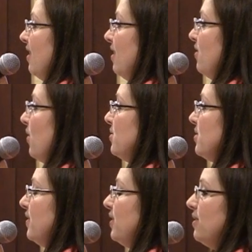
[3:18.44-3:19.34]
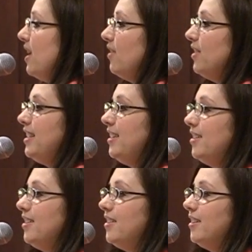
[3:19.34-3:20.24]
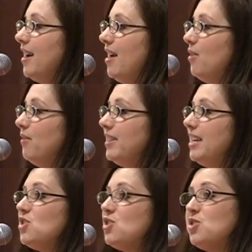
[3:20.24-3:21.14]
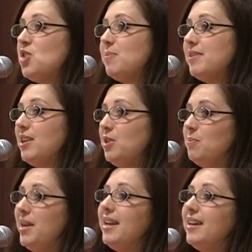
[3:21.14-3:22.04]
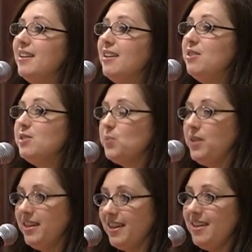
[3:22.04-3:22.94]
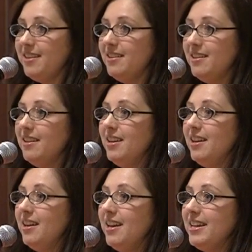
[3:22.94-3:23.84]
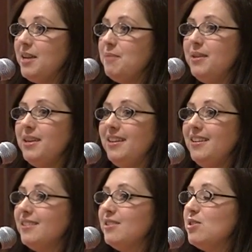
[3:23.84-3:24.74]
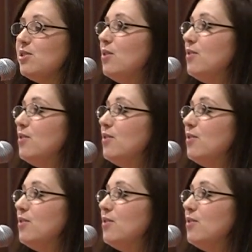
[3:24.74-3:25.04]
Those of you that are here, the relationships that you make this weekend can be so